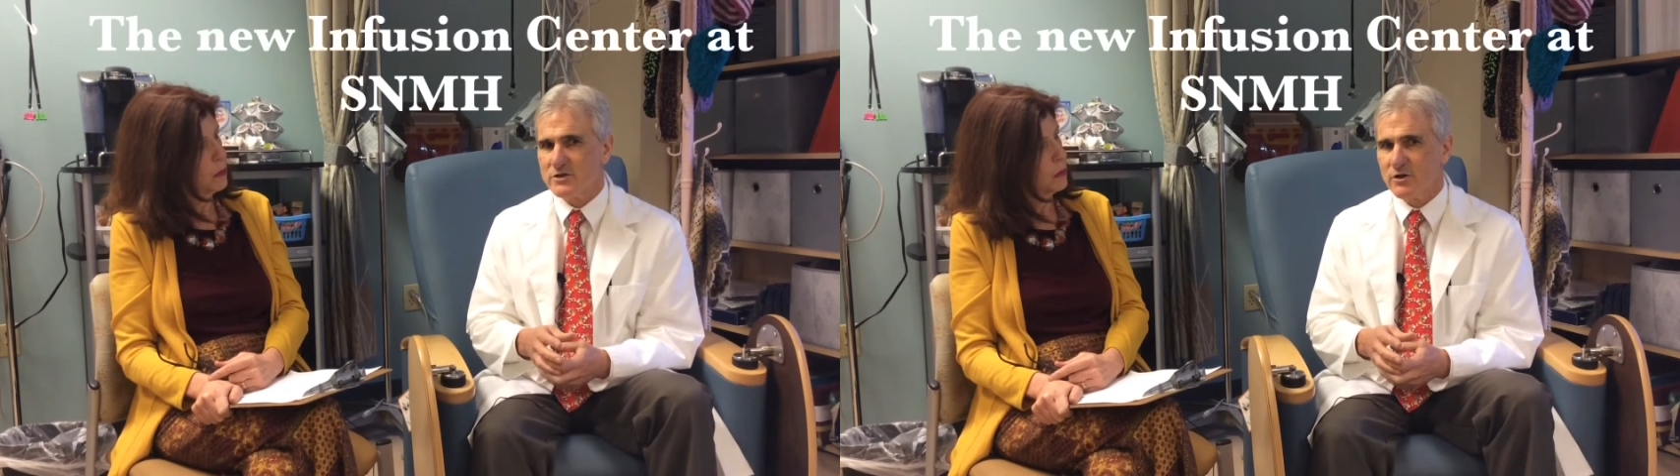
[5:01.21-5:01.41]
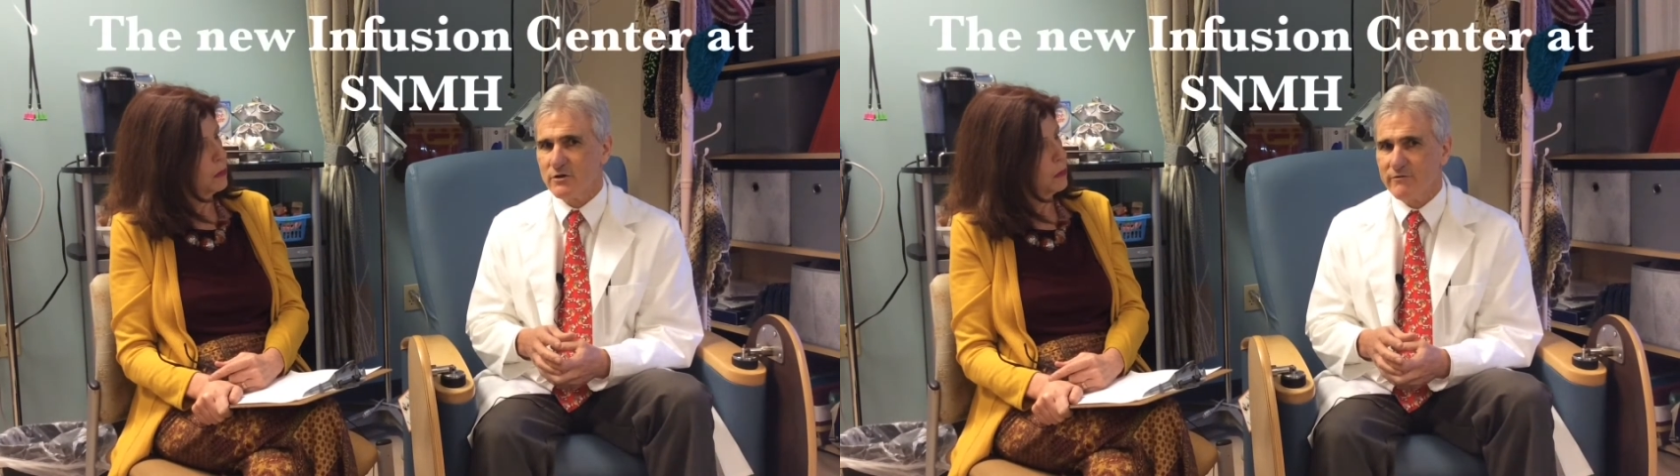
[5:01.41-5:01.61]

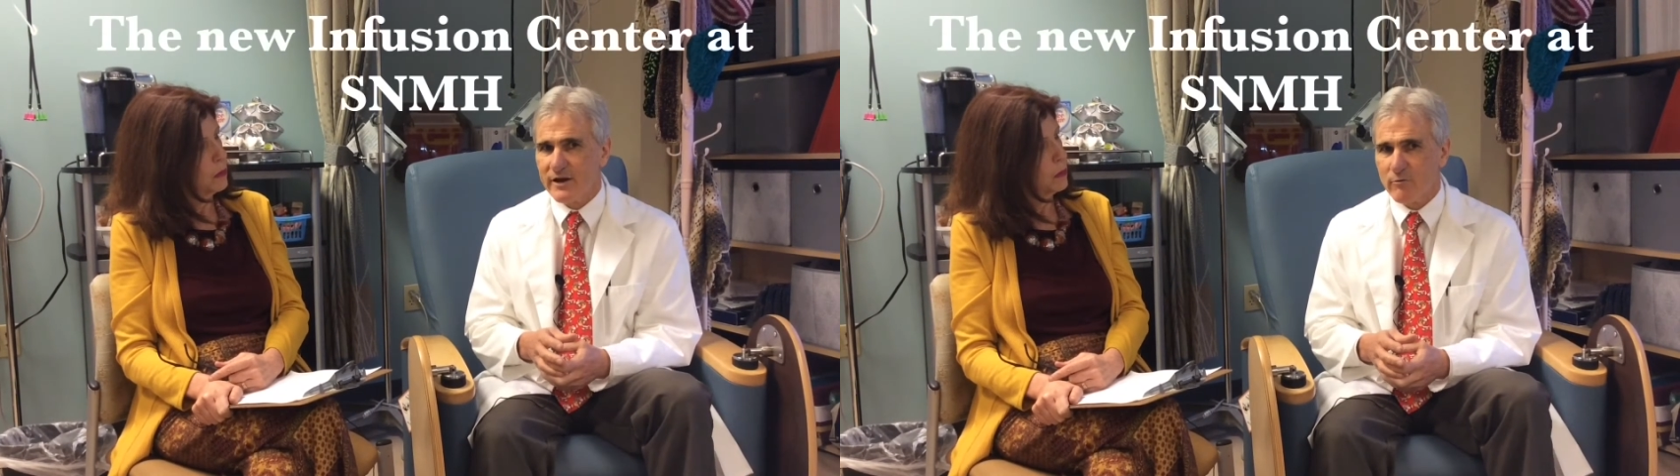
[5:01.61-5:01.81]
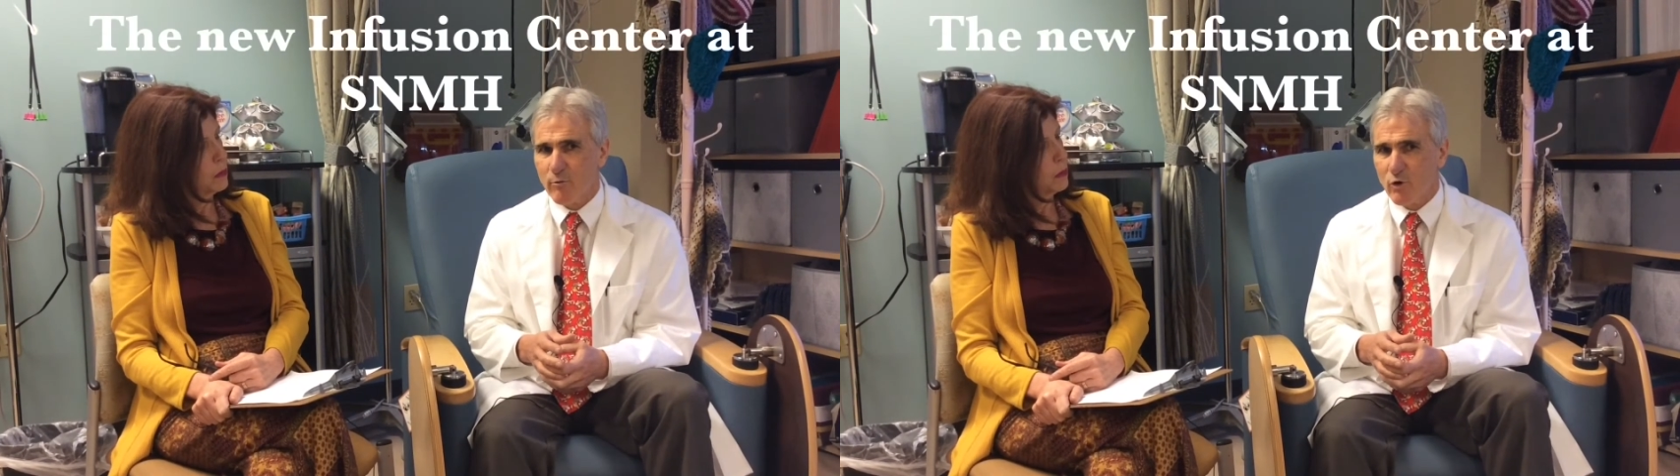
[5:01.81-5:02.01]
Sierra
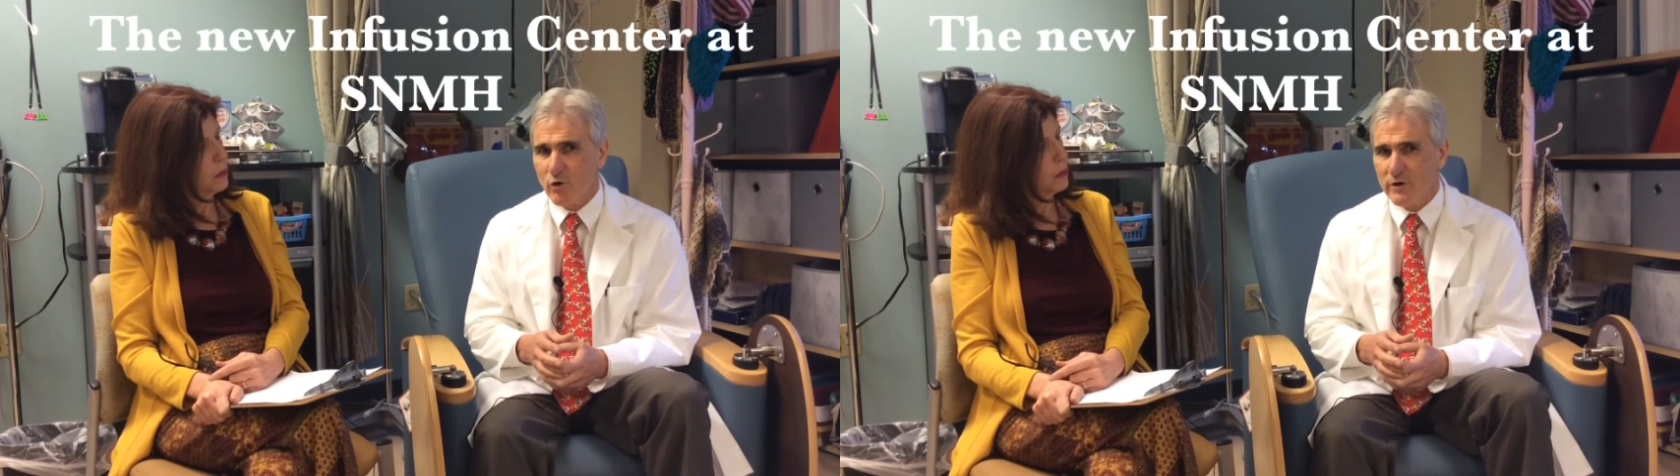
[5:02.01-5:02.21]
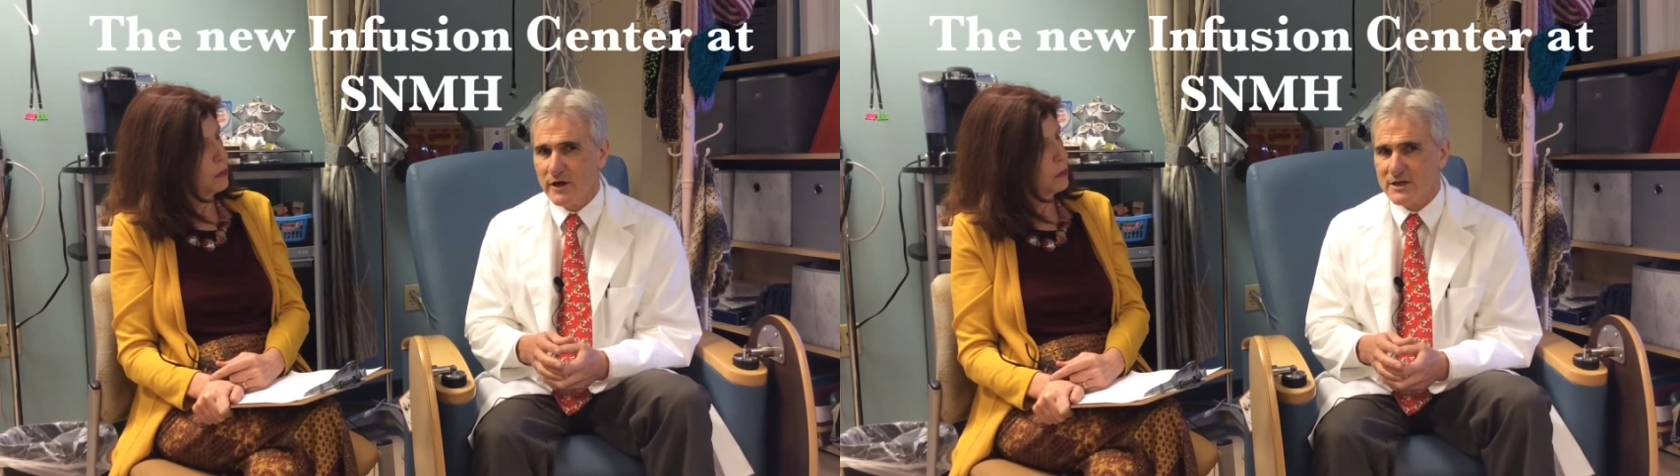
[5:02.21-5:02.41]
Nevada
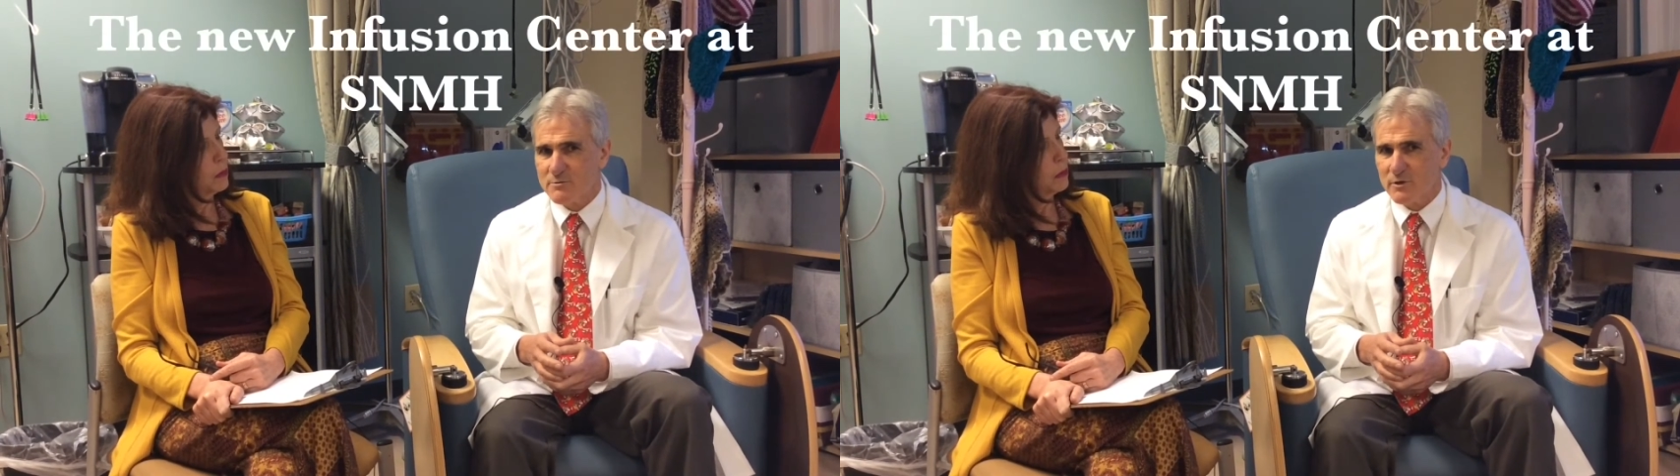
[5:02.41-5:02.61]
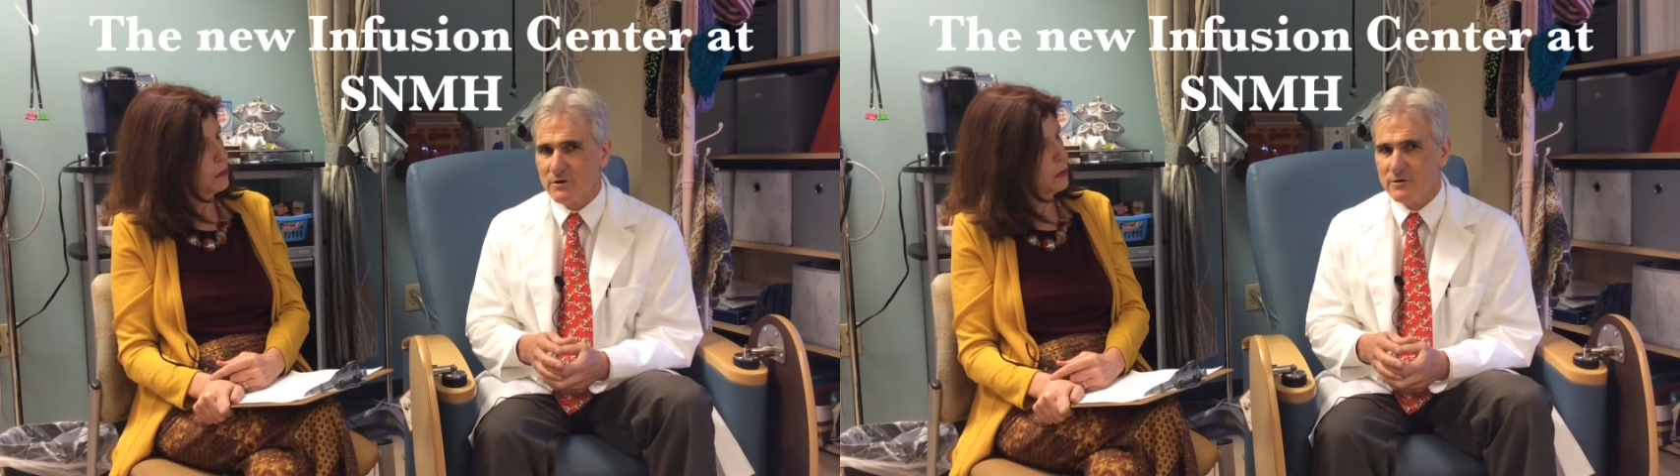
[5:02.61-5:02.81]
Memorial
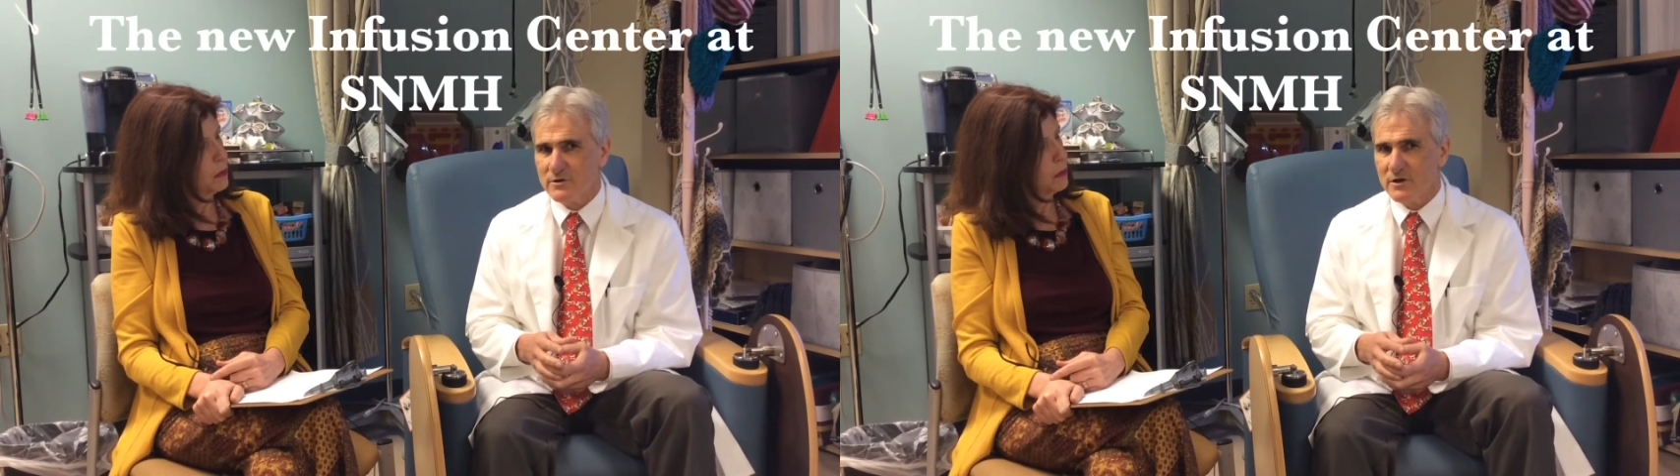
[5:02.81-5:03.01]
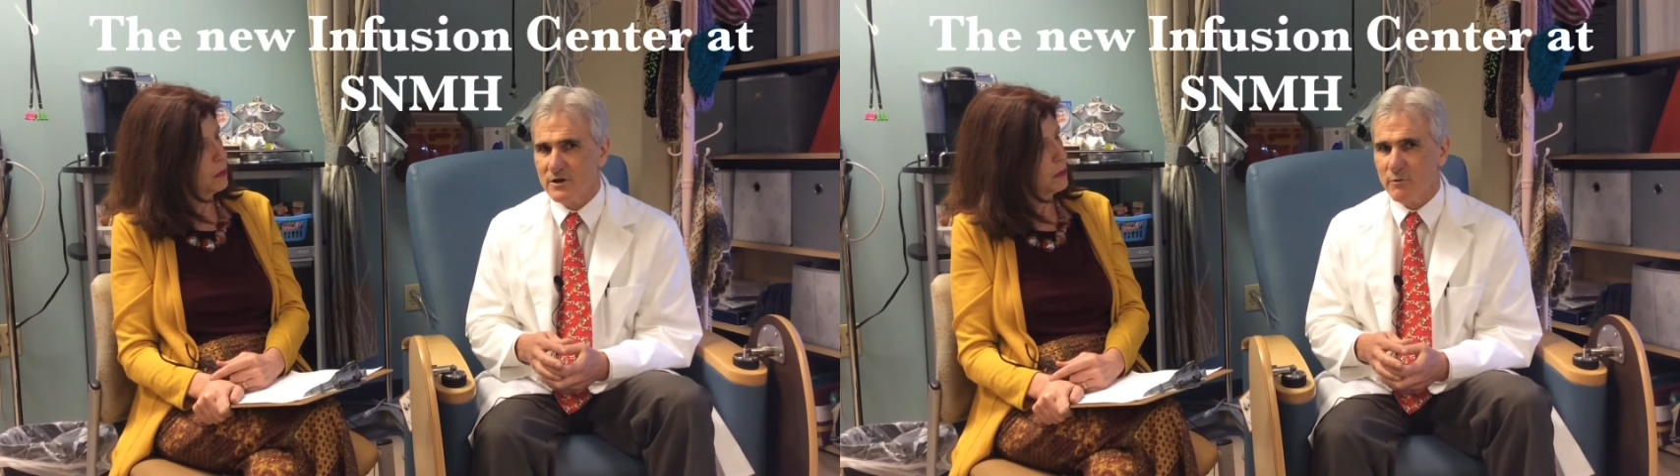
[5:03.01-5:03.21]
Hospital.
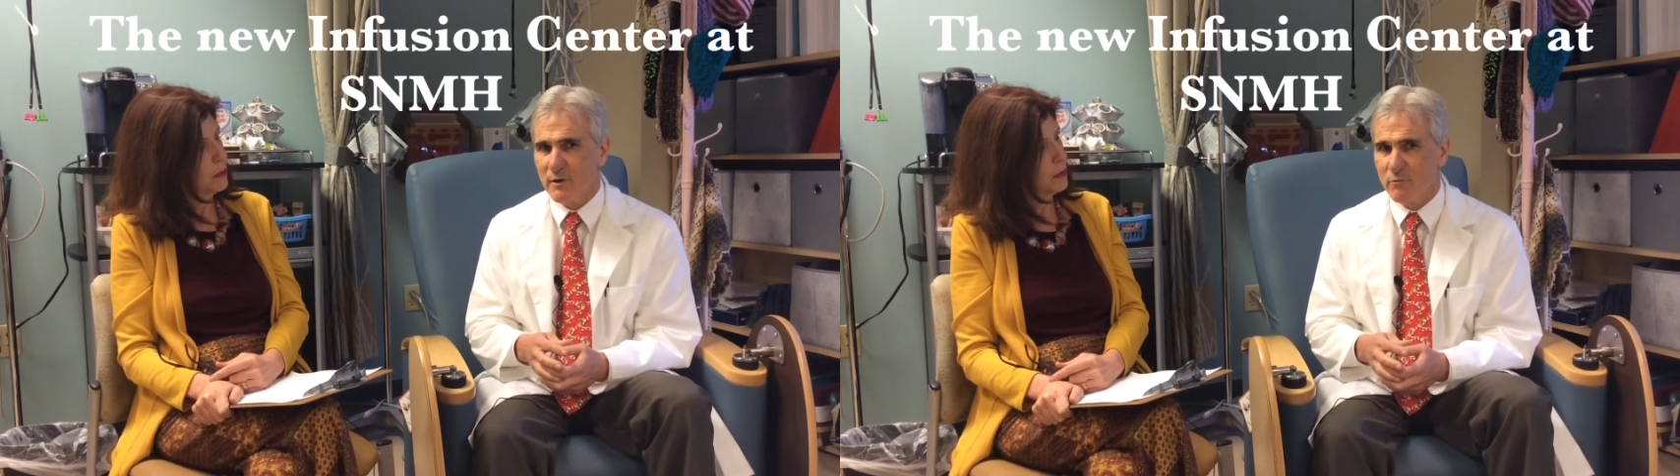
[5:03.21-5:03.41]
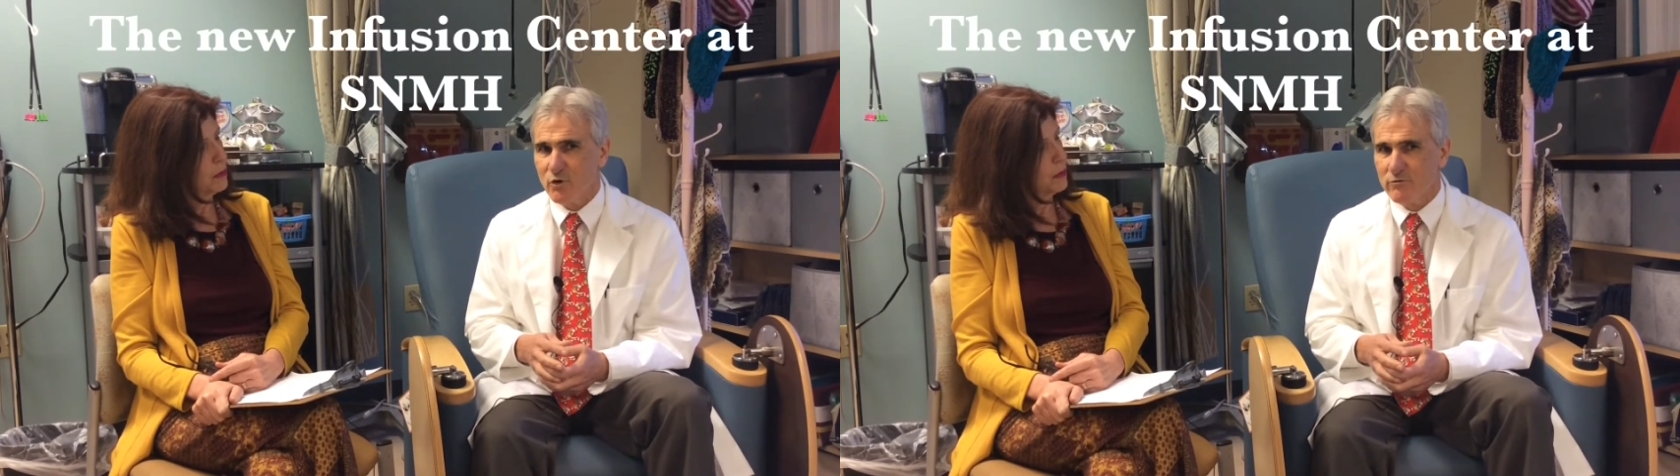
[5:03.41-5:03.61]
It'll be
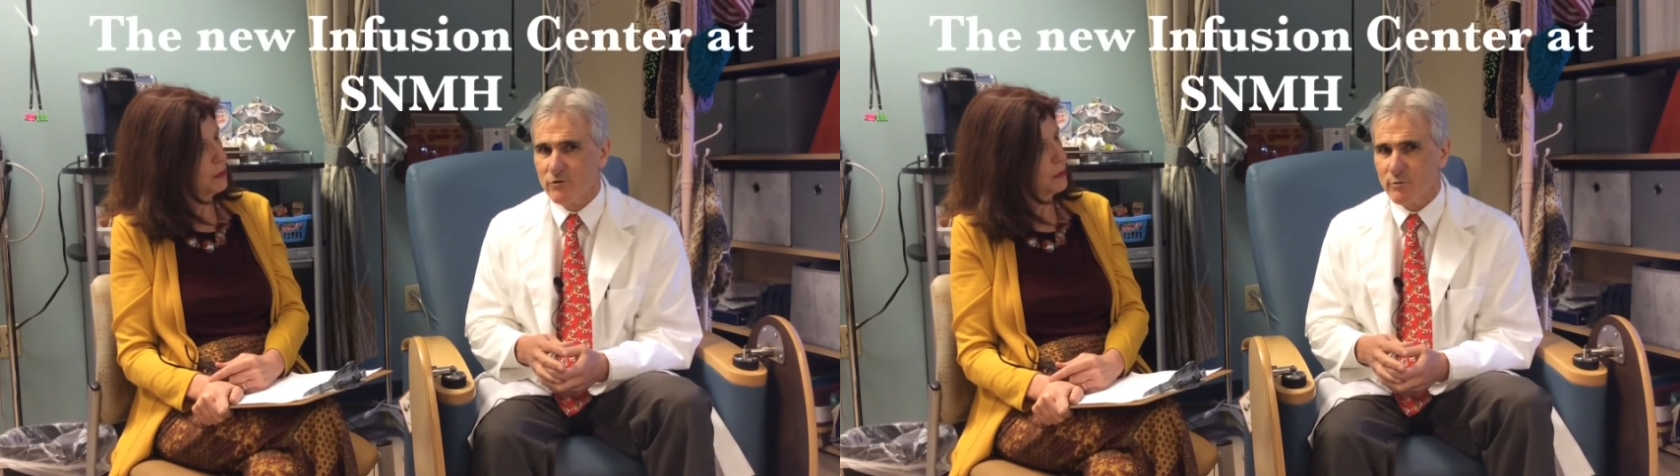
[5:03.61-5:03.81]
a beautiful